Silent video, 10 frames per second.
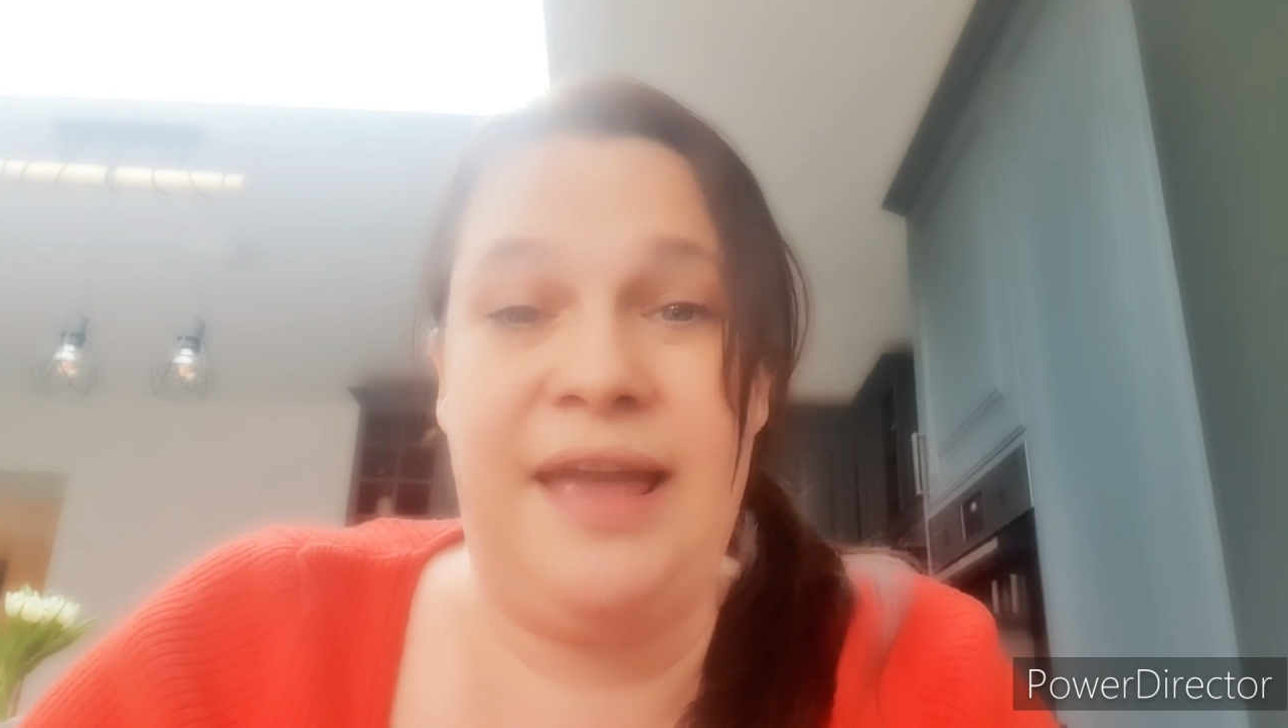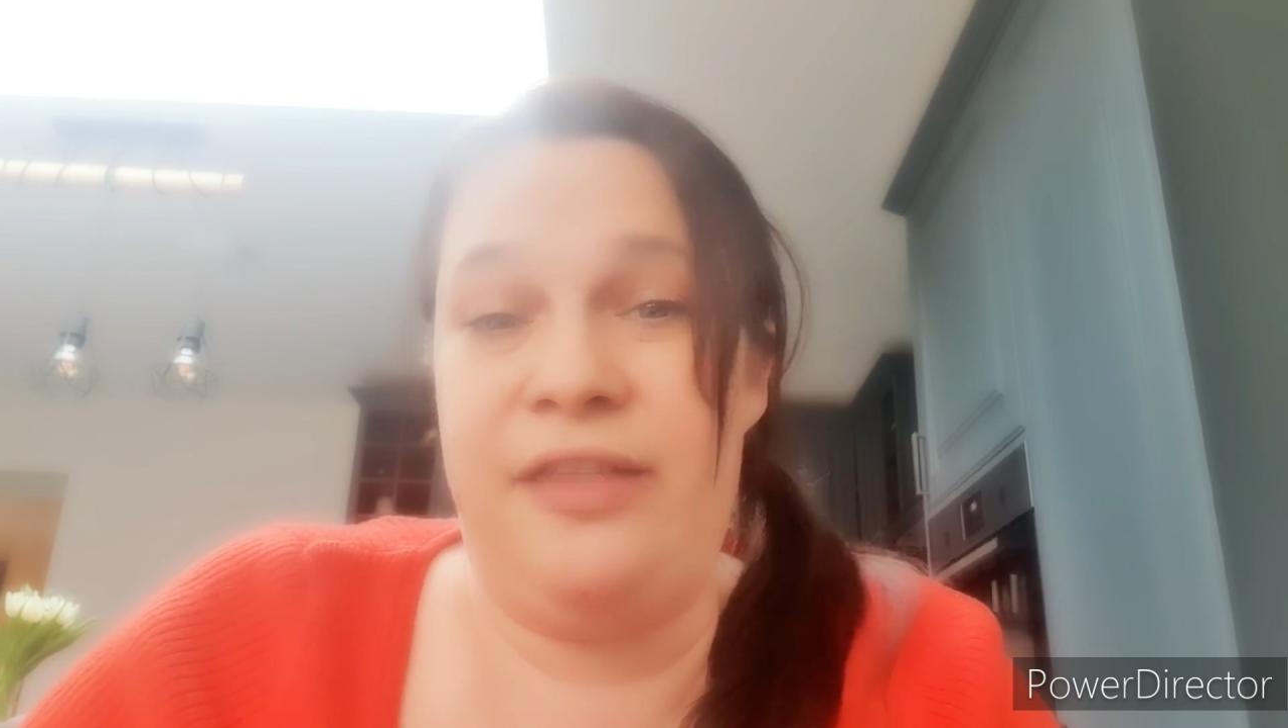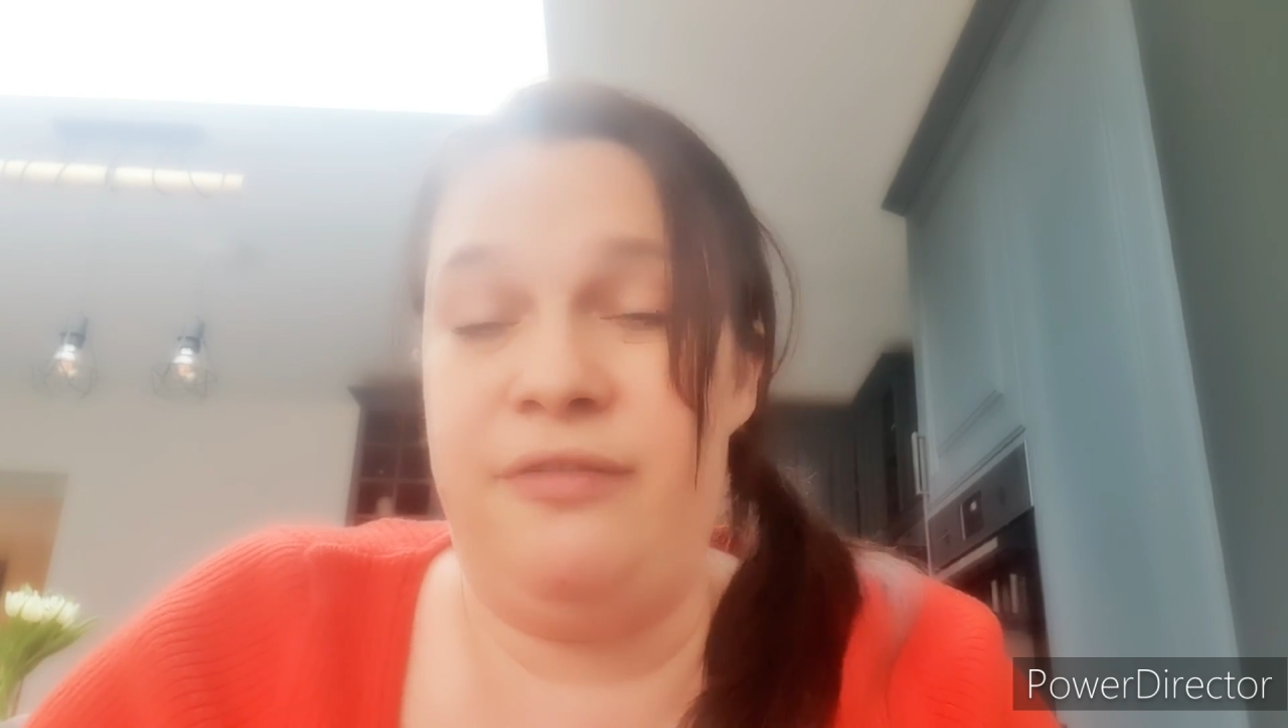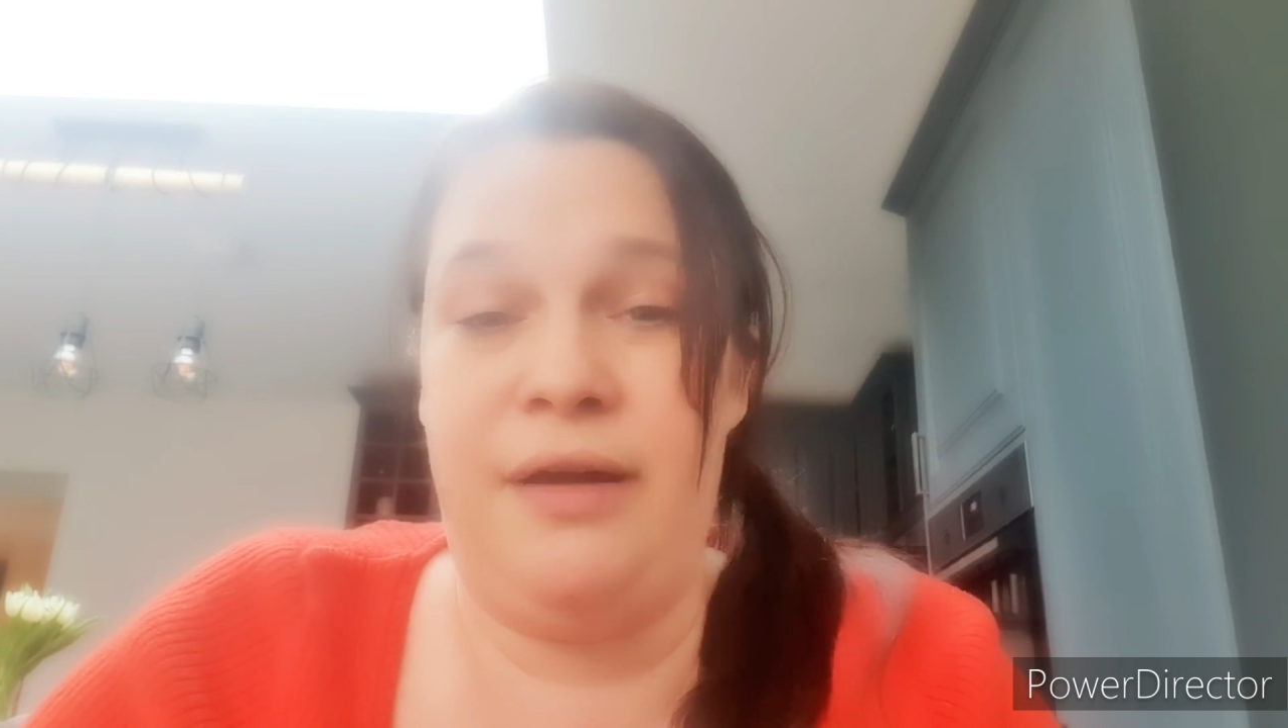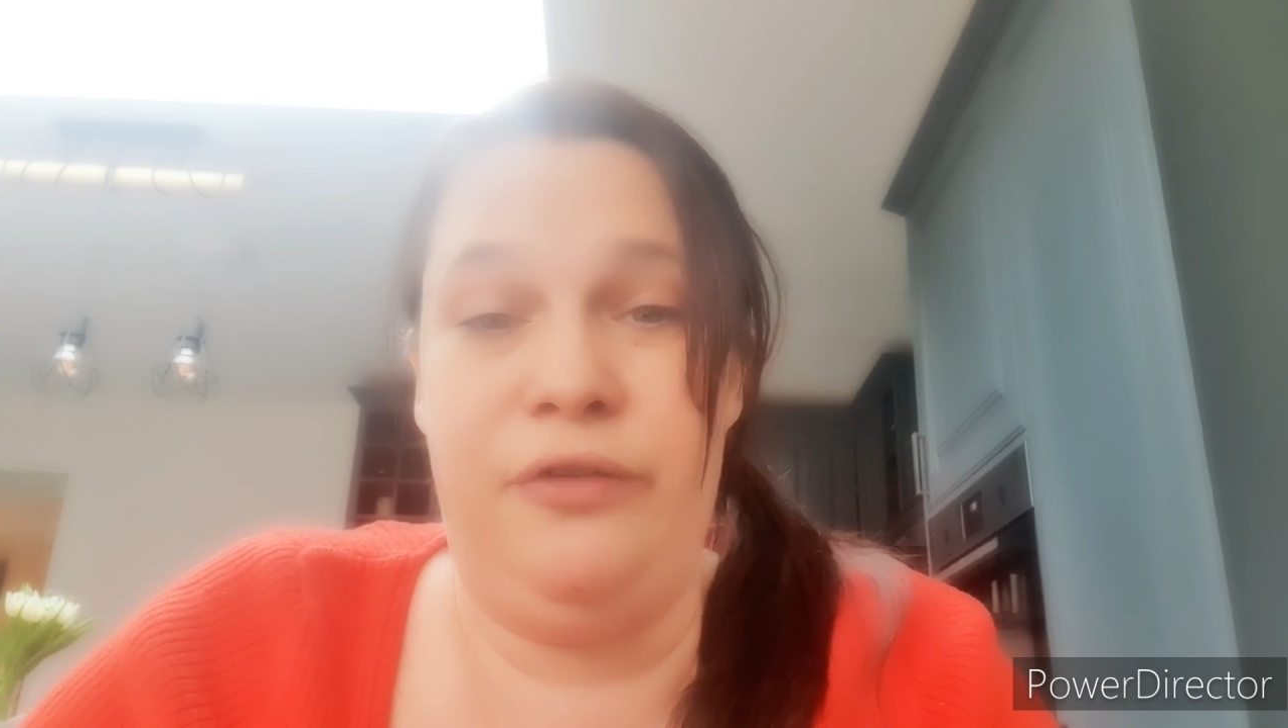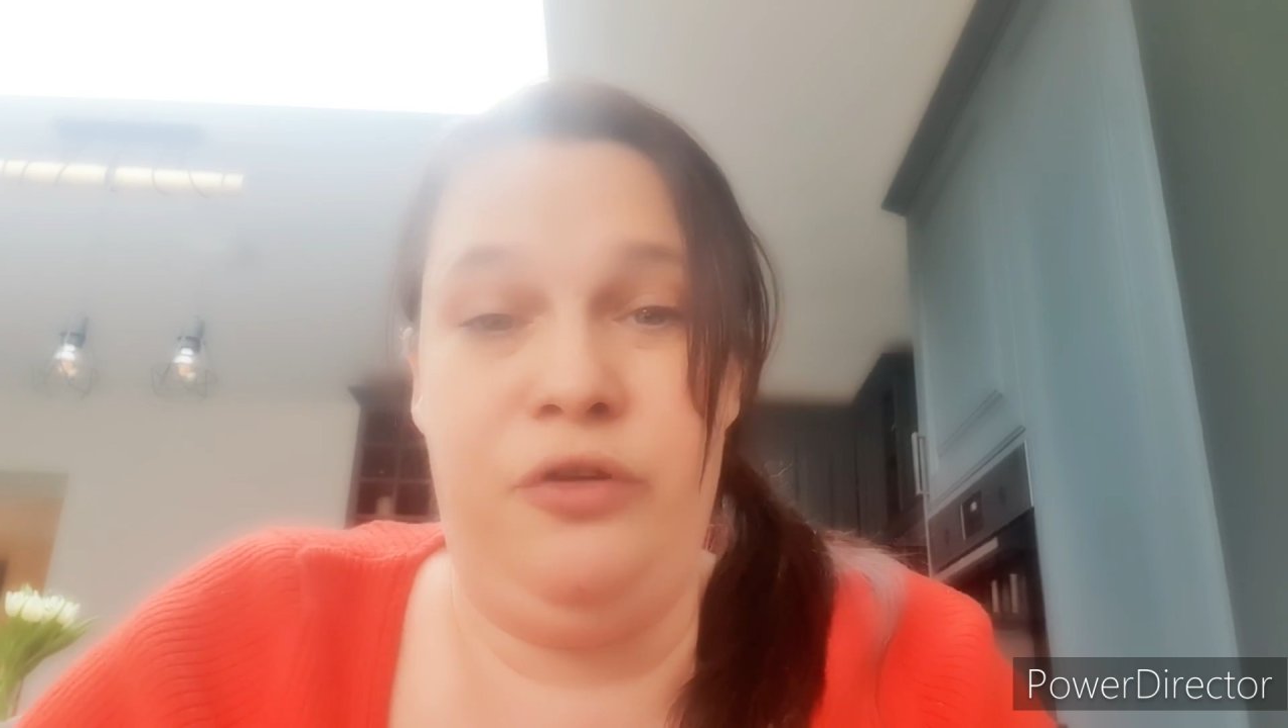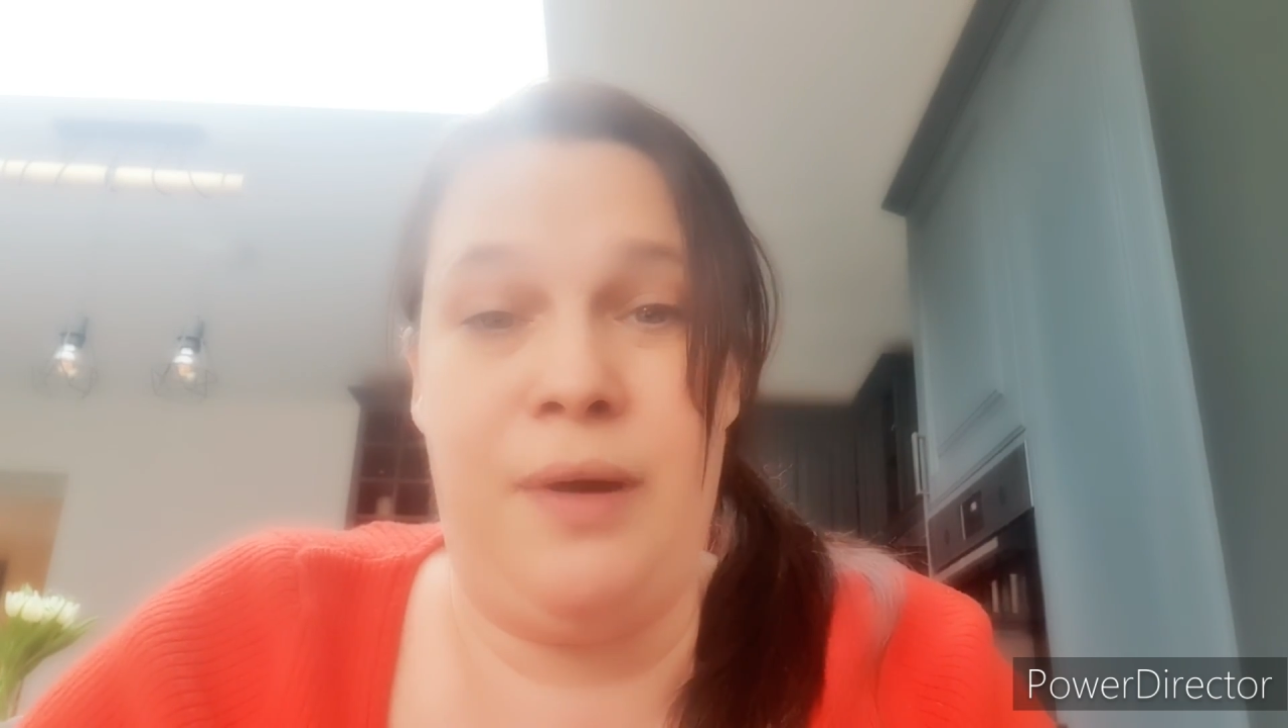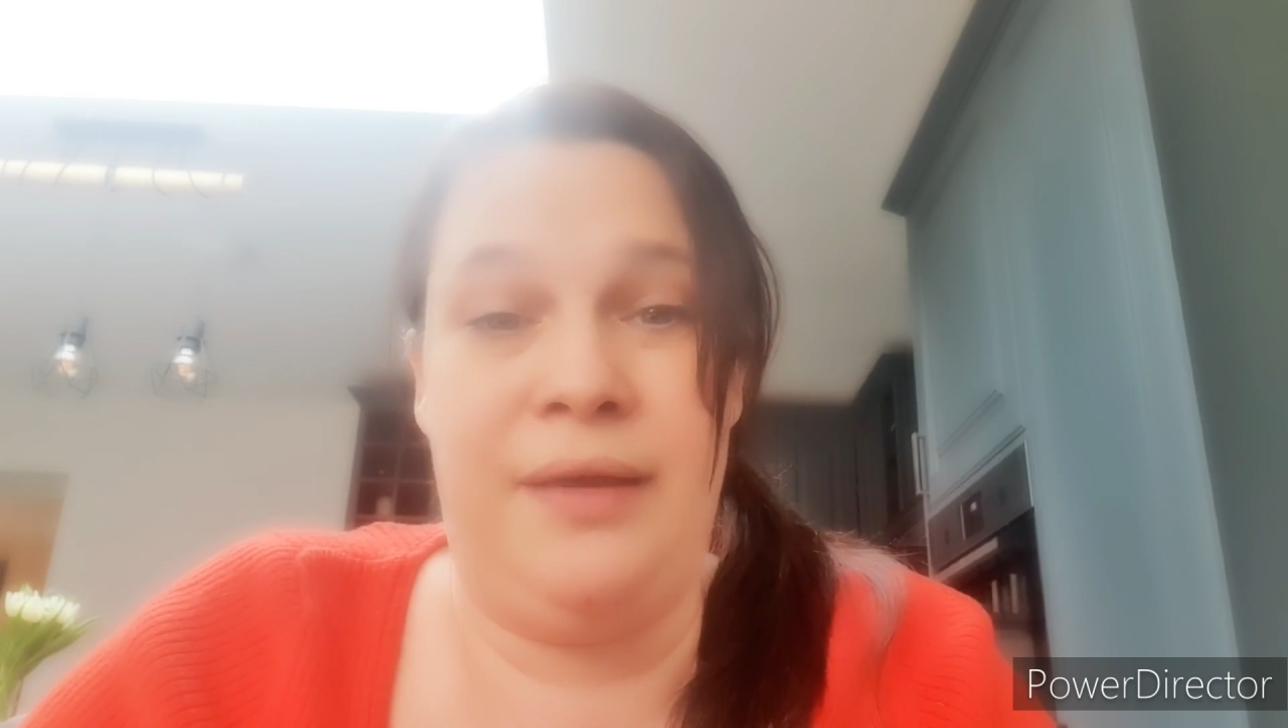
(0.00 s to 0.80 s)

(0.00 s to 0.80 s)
gather around you